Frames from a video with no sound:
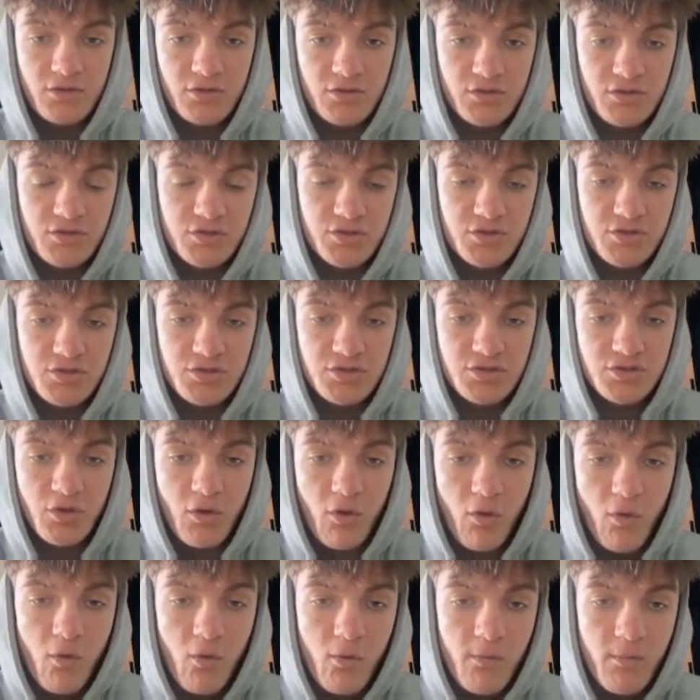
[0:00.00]

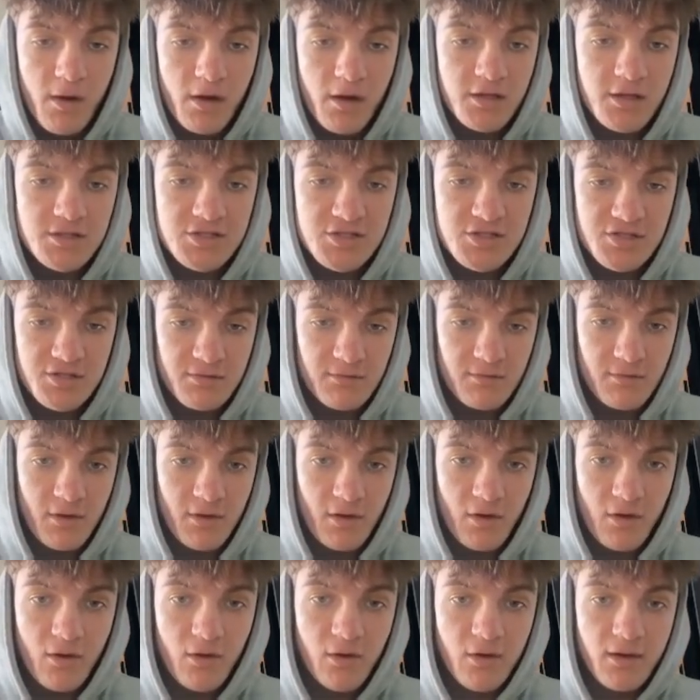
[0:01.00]
so much
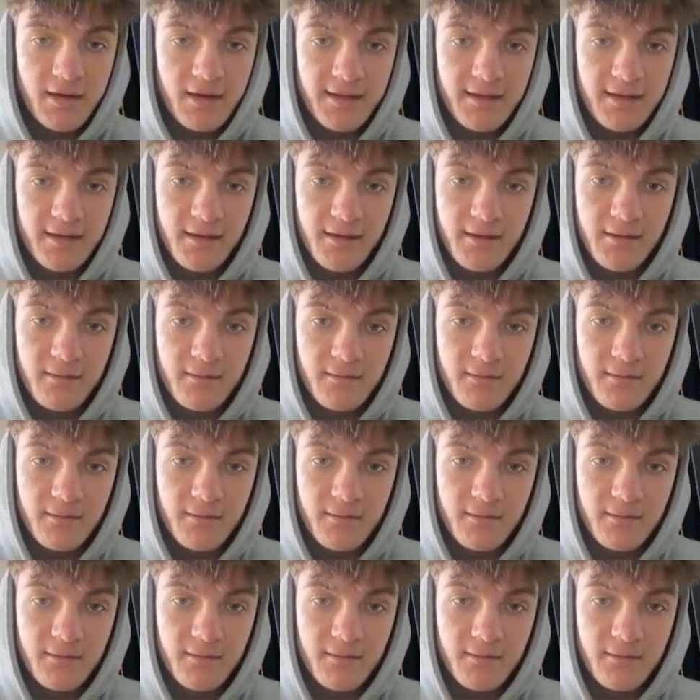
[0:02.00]
earlier